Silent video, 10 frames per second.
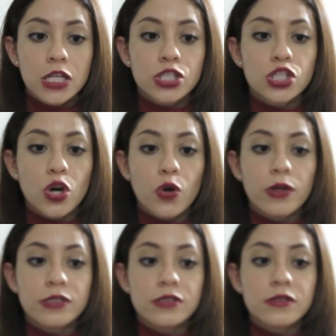so
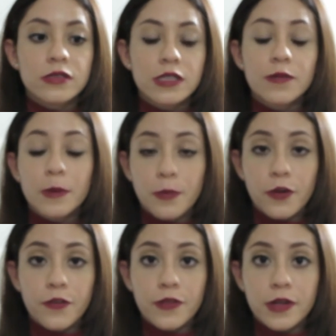it's gonna be
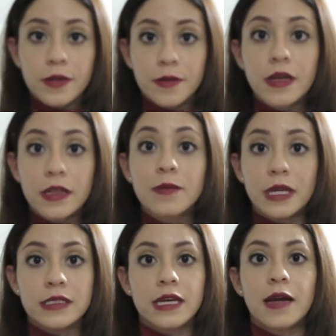perfect in the
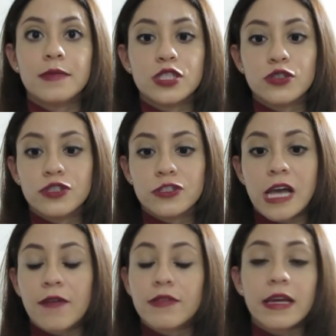meantime to just
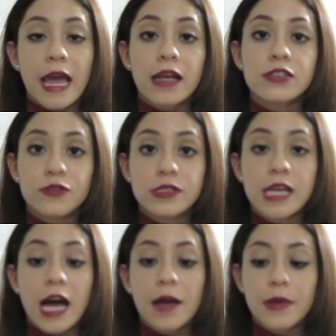have that extra
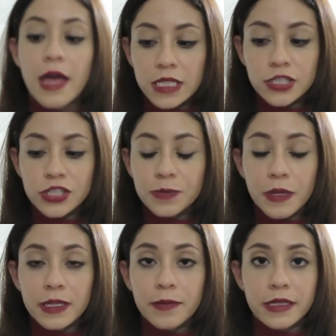time, just
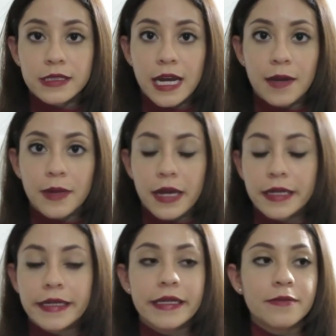spending my time
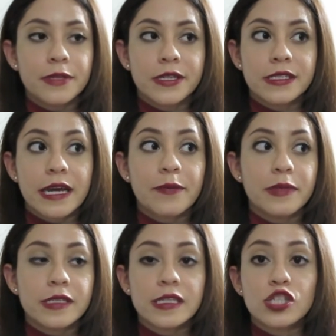editing because I
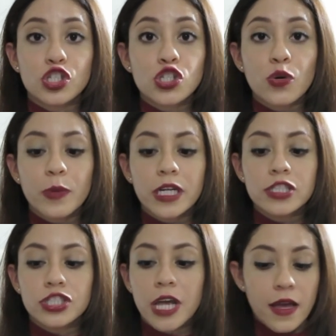miss it so
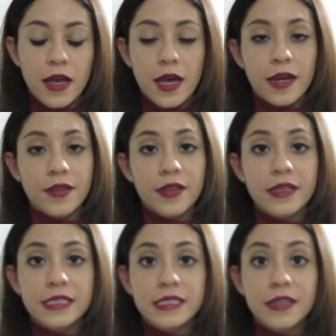much. And I think
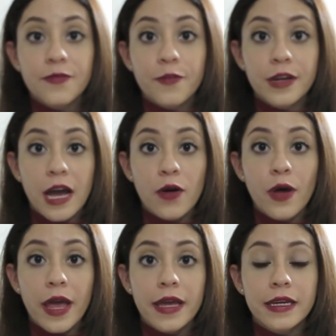that's it for now.
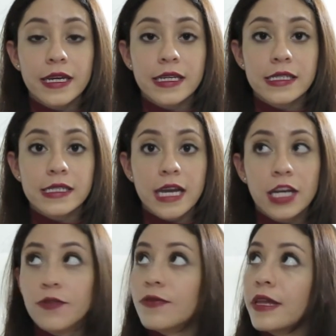It is
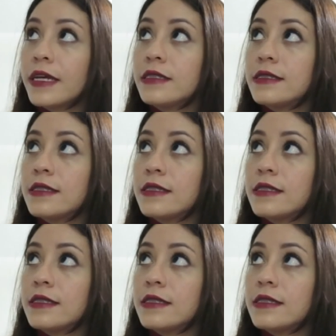kind of late.